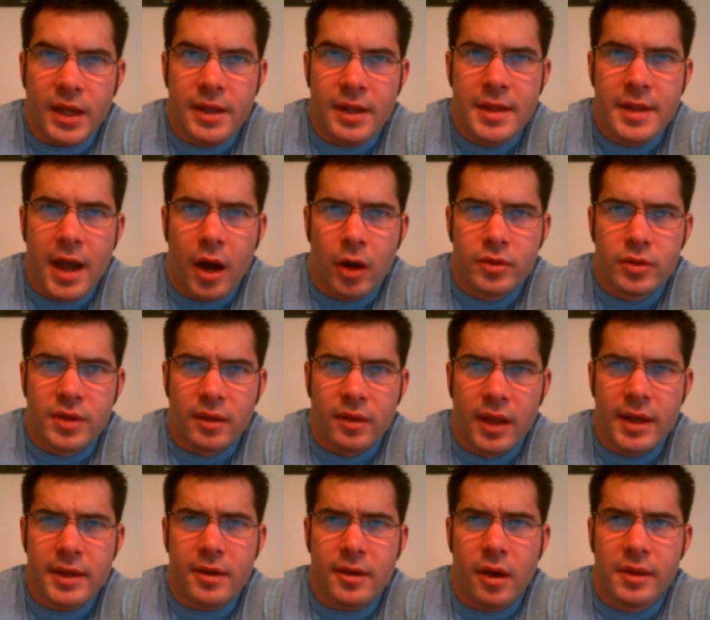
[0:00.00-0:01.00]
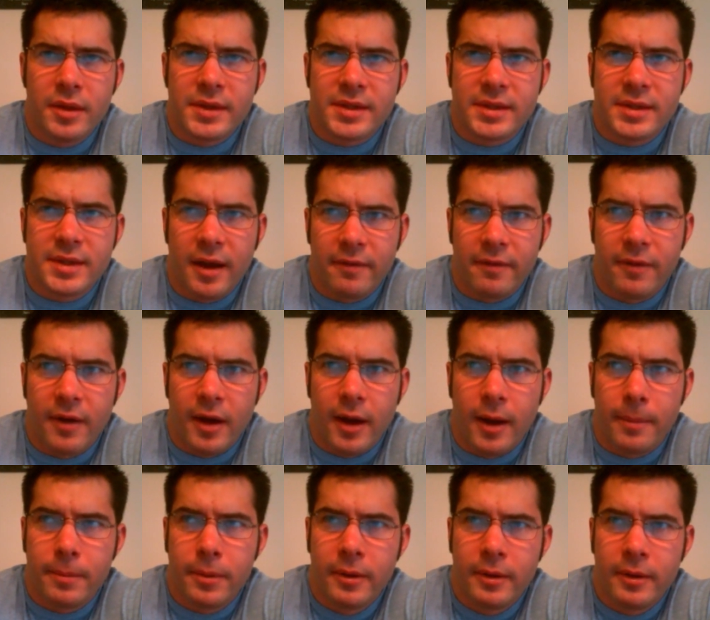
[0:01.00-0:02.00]
Now, to link all this stuff
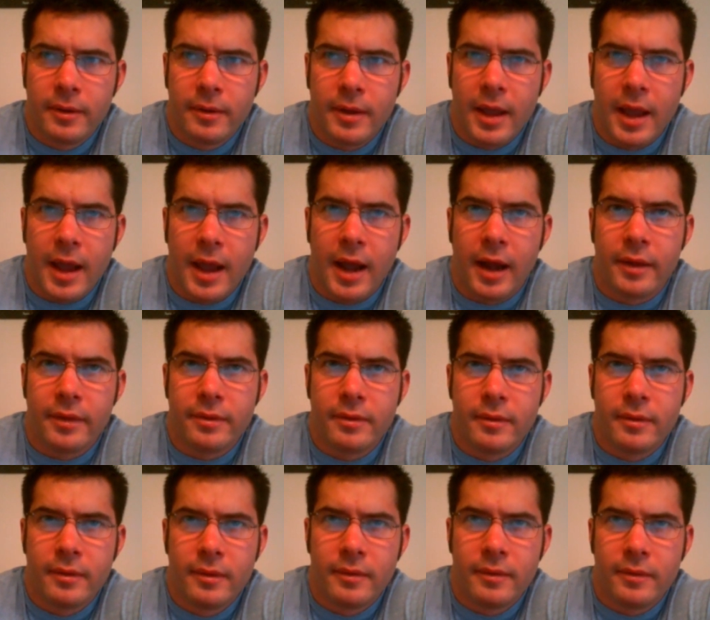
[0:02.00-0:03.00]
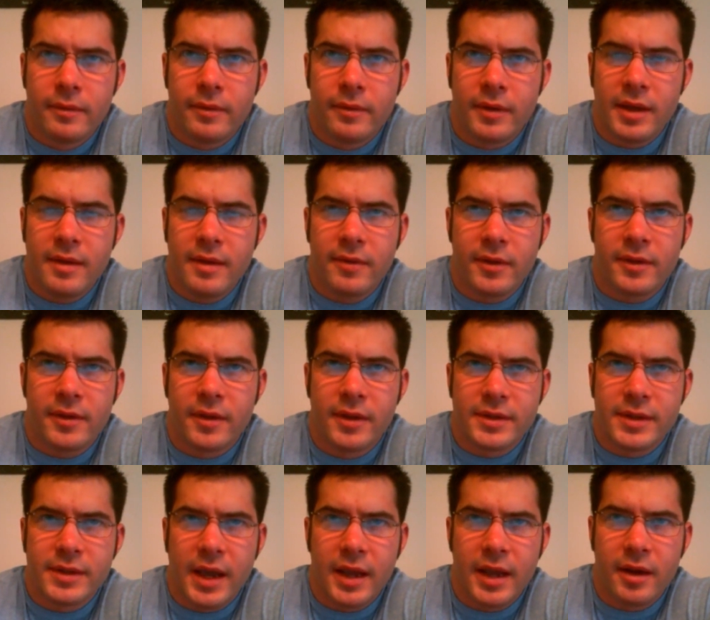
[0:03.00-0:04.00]
up and to
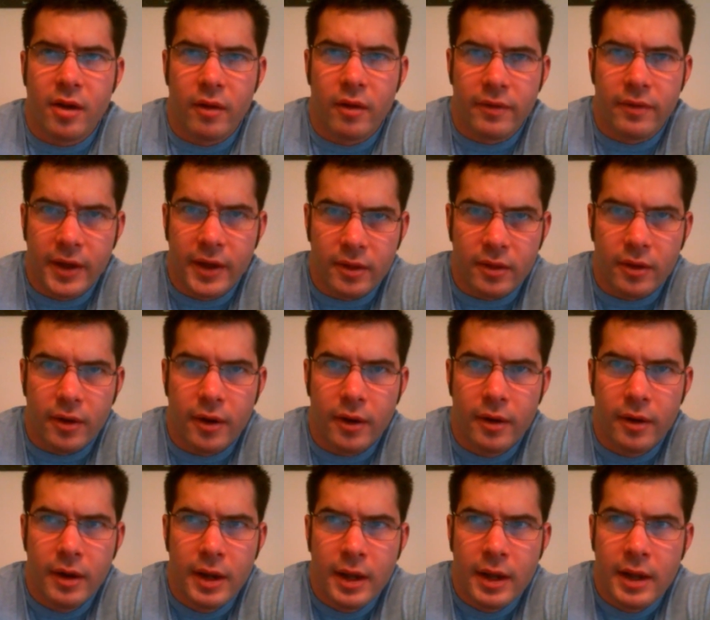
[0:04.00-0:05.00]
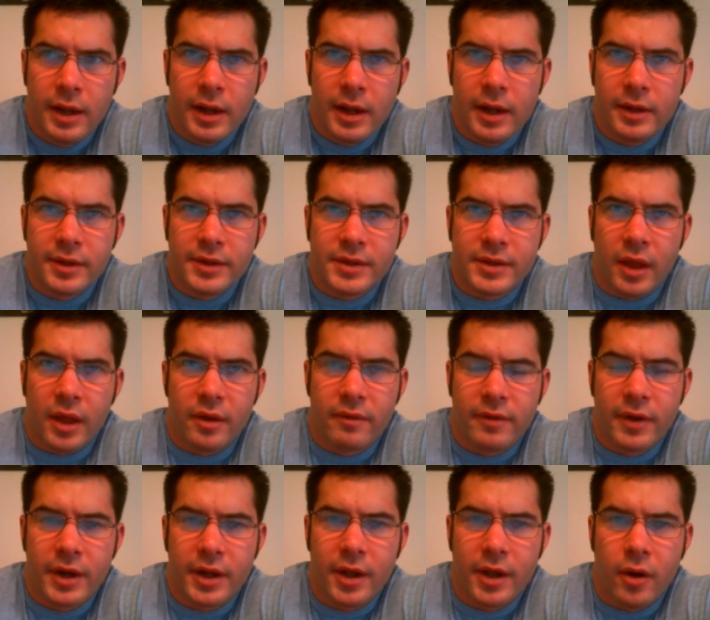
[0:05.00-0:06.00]
this Adolf Hitler and these other
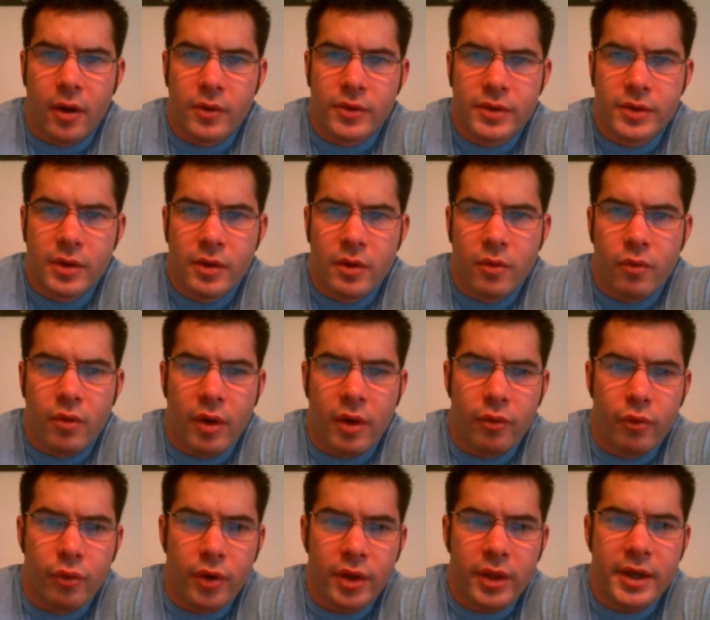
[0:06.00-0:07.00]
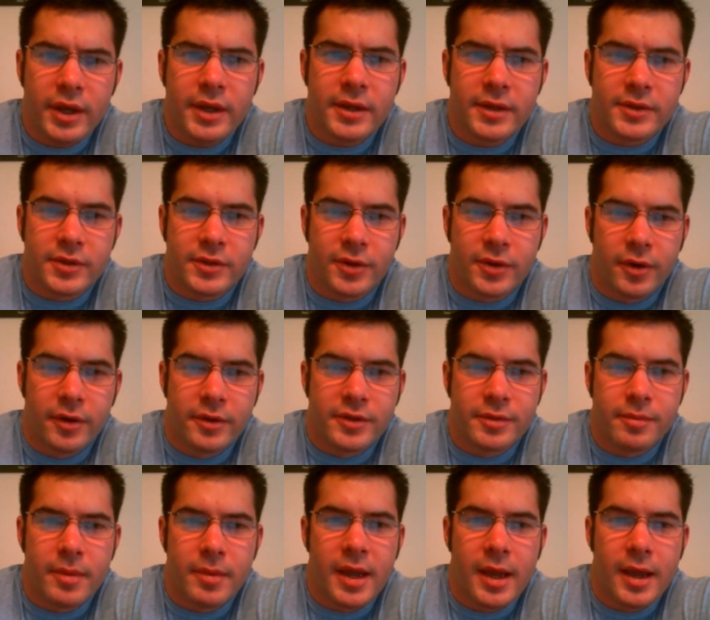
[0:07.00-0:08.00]
videos, what really
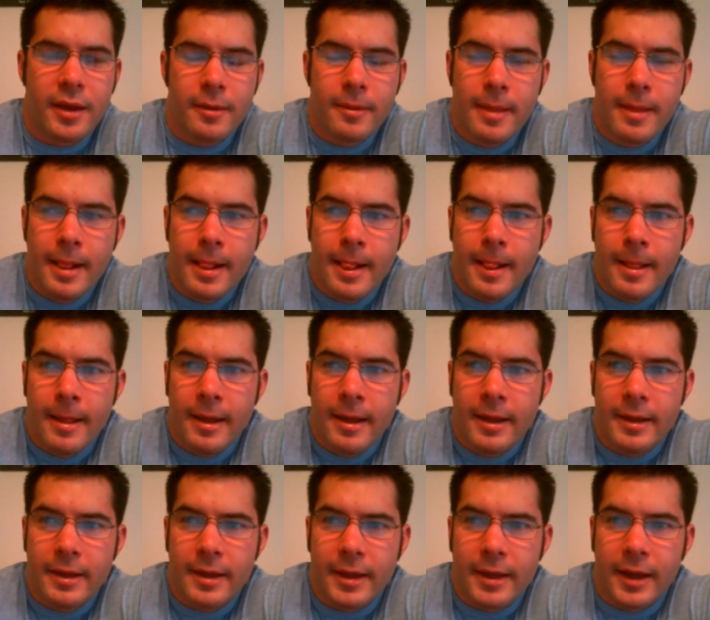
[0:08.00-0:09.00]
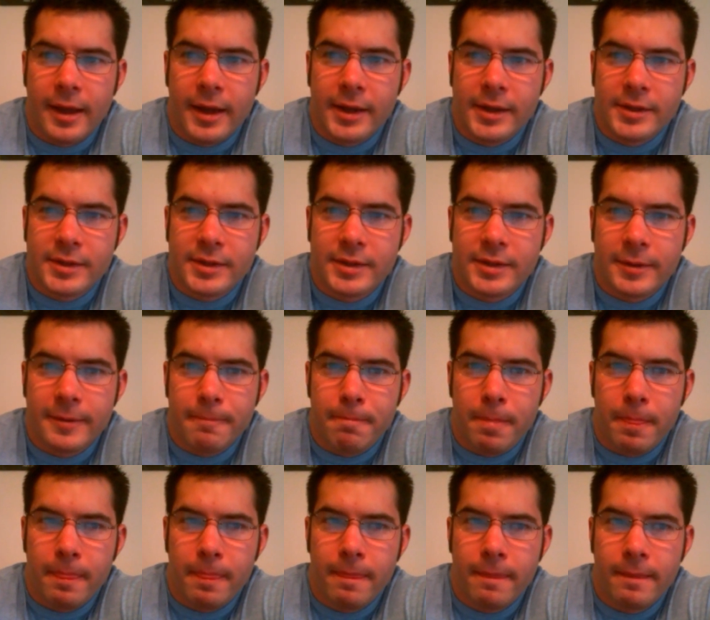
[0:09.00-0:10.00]
concerns me is
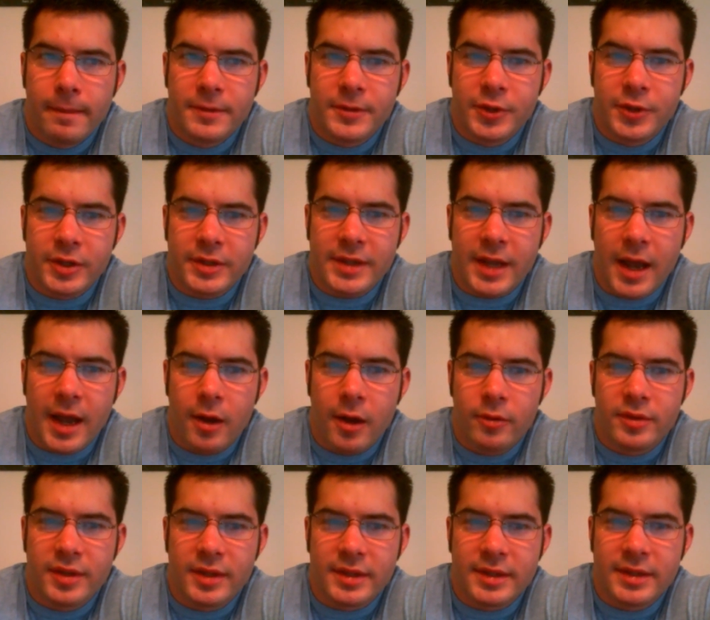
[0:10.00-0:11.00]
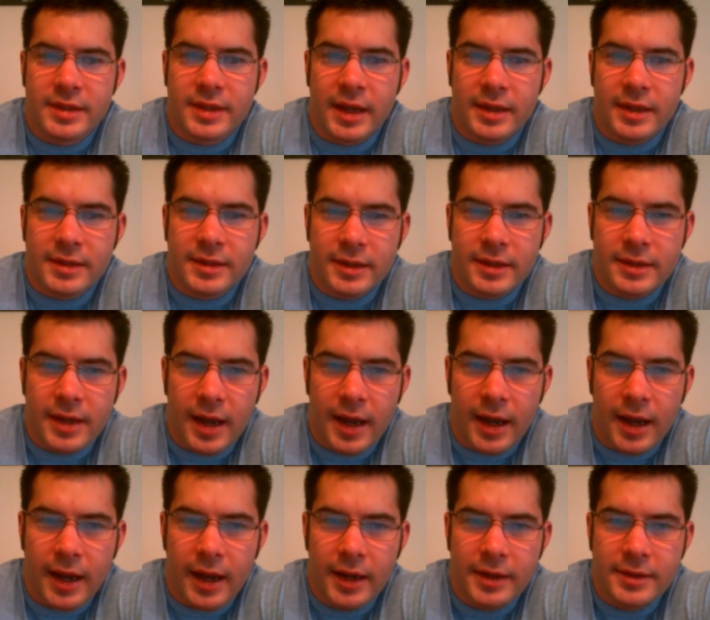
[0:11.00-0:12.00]
just how
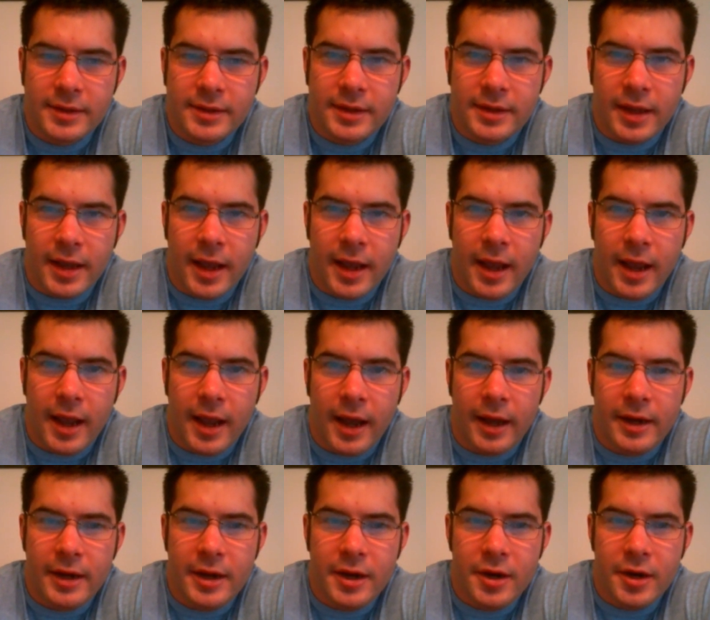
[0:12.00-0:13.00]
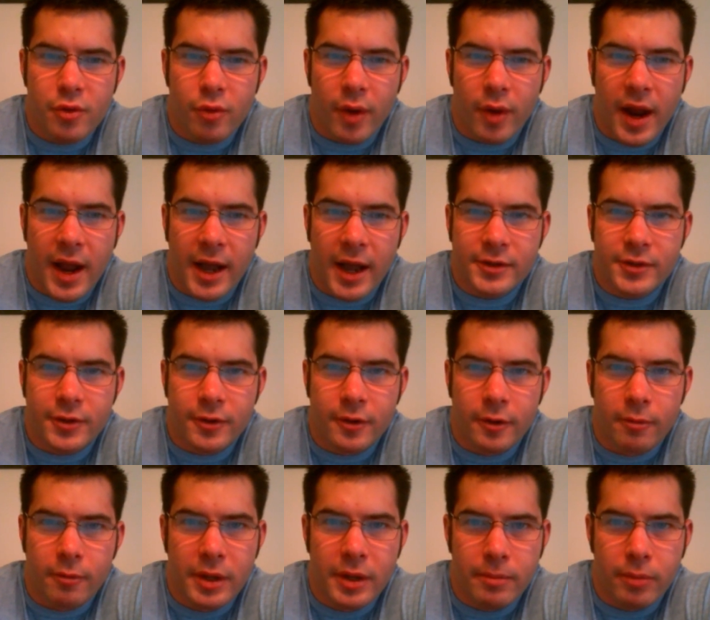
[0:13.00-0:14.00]
desensitized and
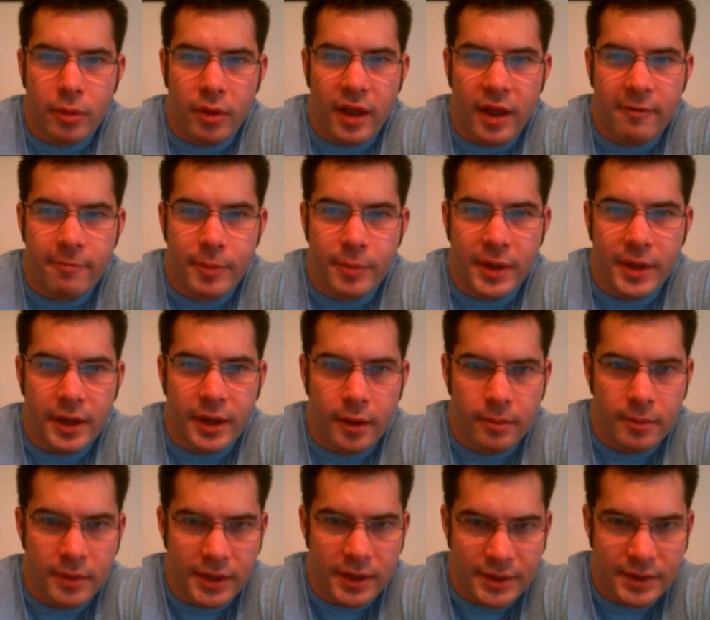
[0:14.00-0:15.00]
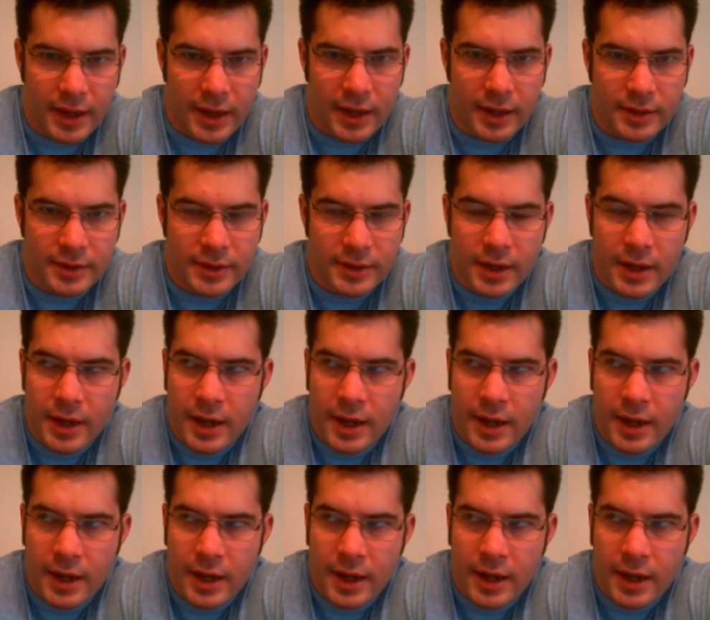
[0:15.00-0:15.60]
irrational people have become these days.